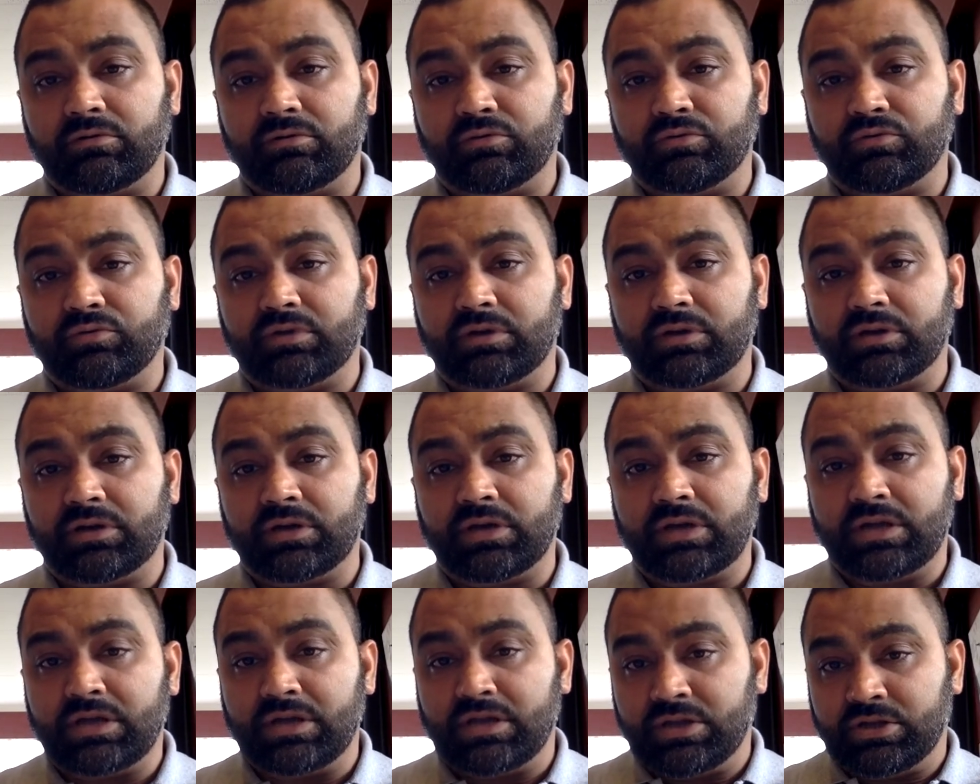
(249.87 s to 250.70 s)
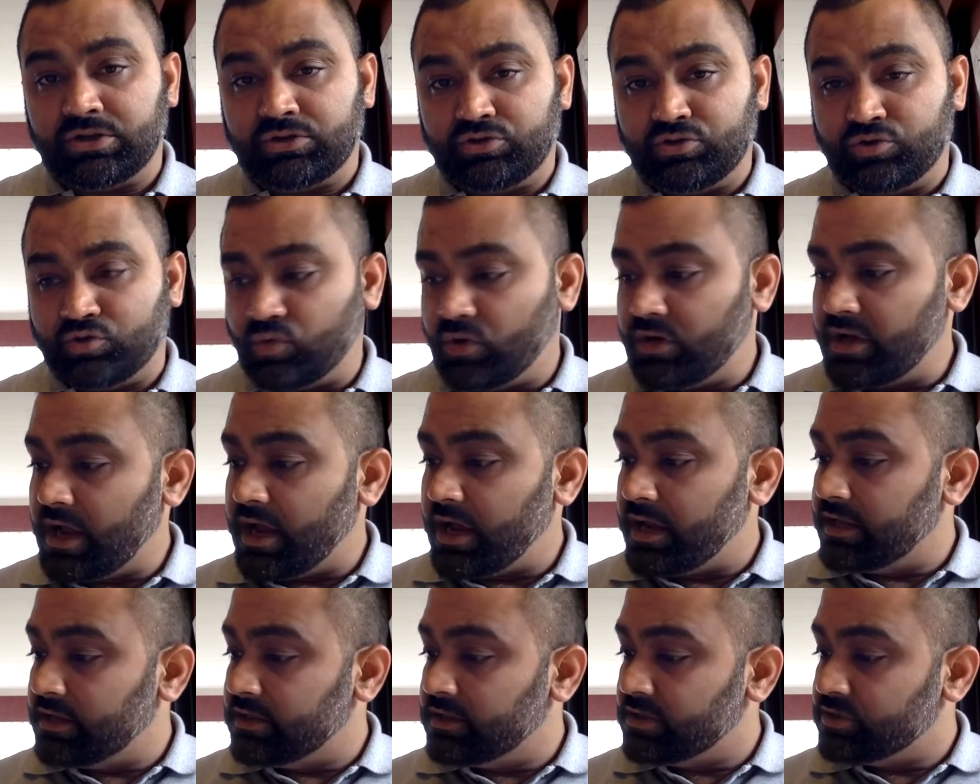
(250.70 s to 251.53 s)
to the
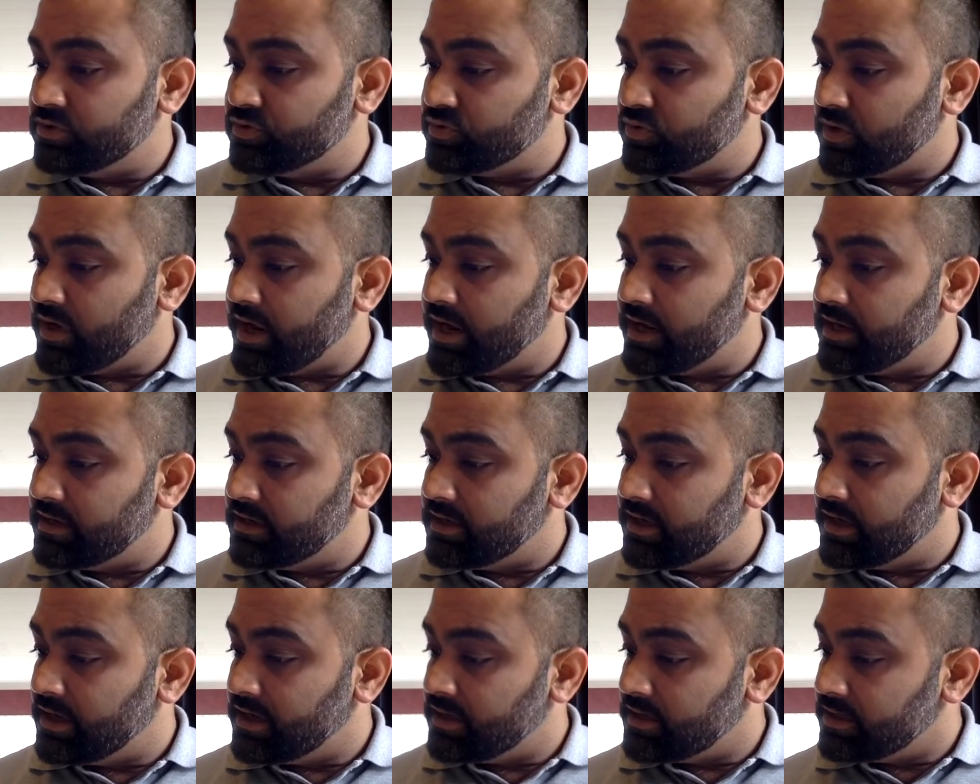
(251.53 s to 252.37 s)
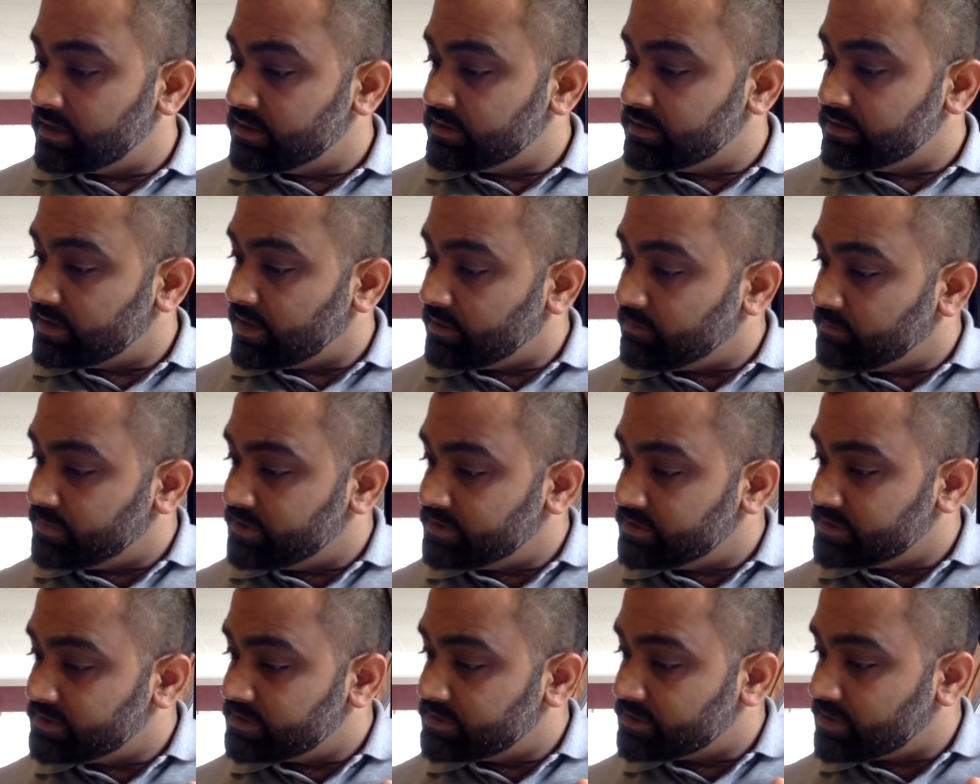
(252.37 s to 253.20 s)
July date is, let
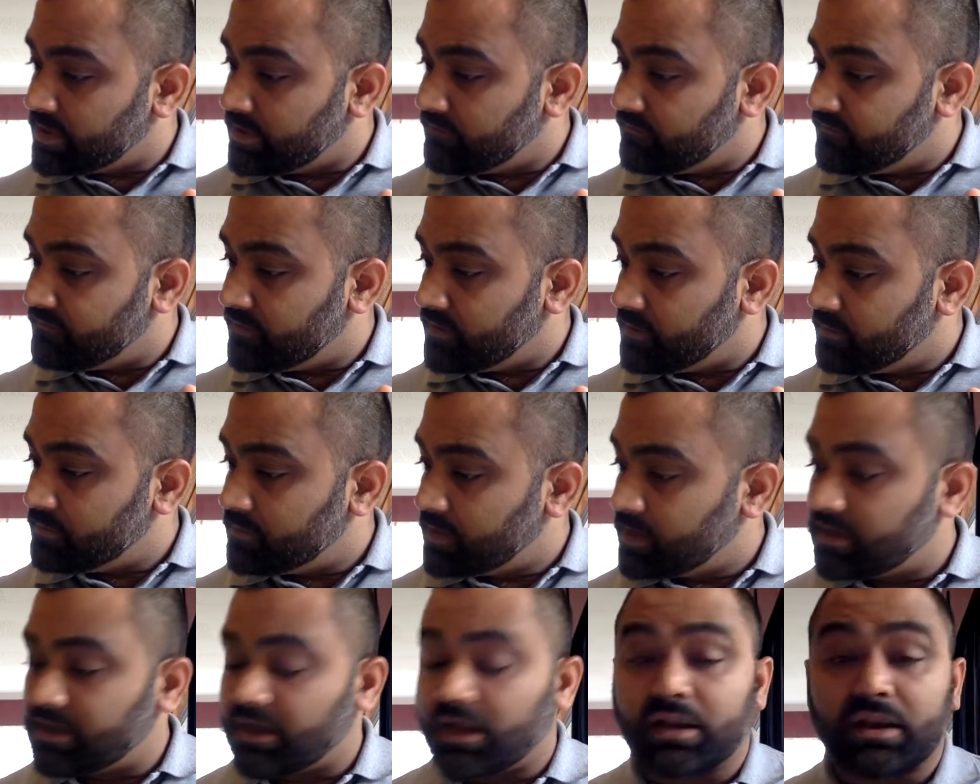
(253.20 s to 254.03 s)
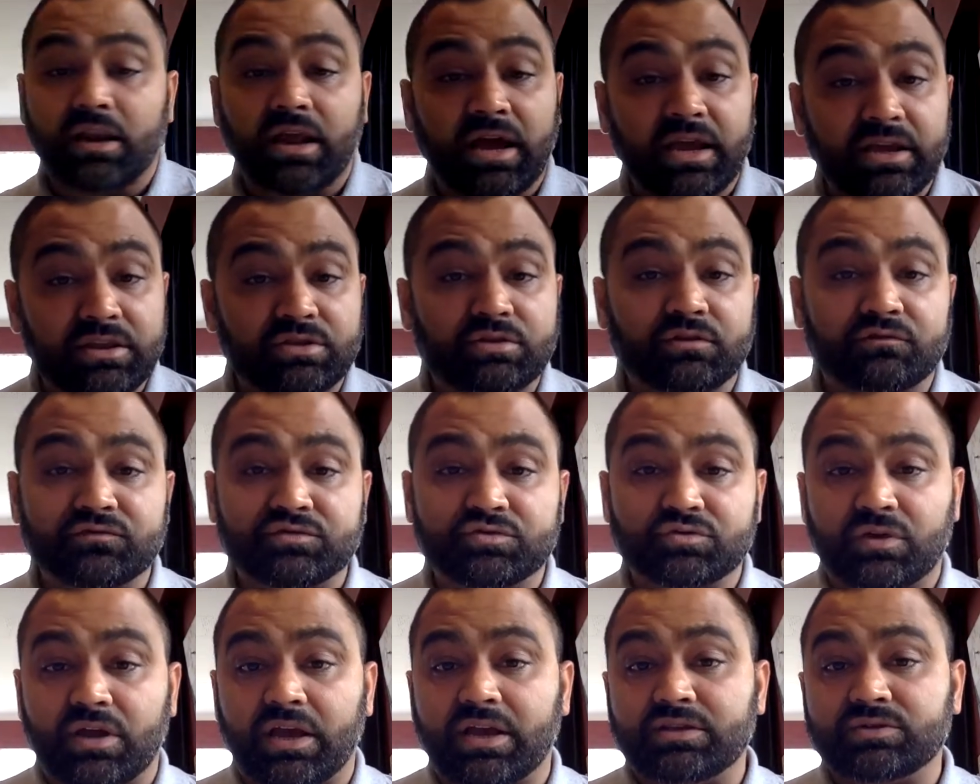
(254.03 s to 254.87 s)
me just confirm that, yeah, 9th of
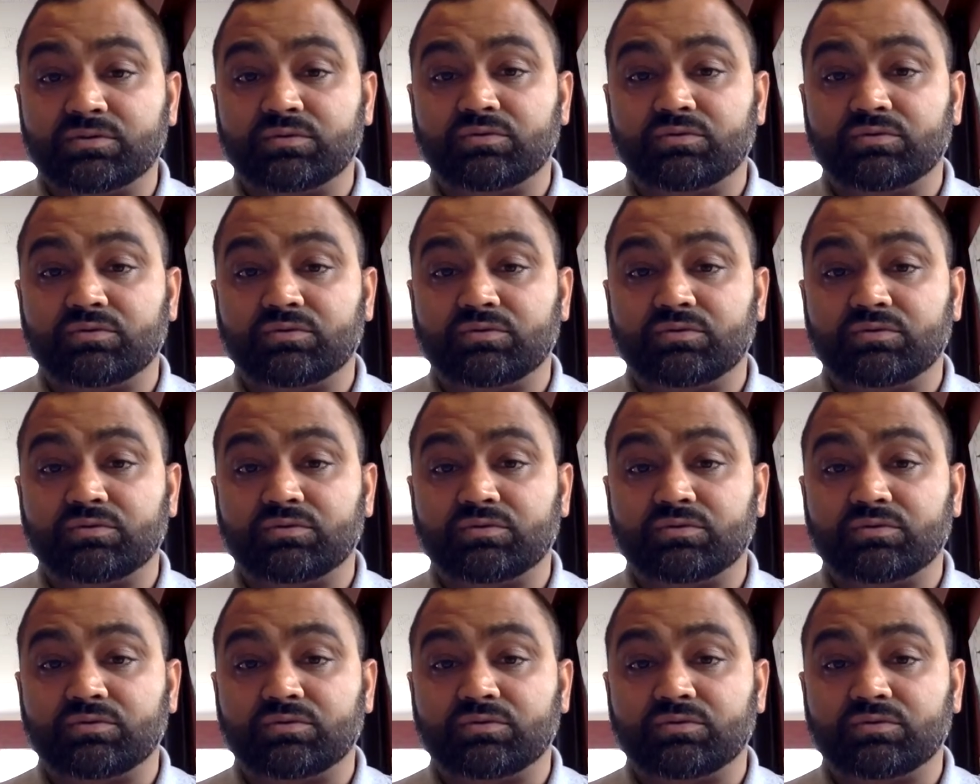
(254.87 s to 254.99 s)
July.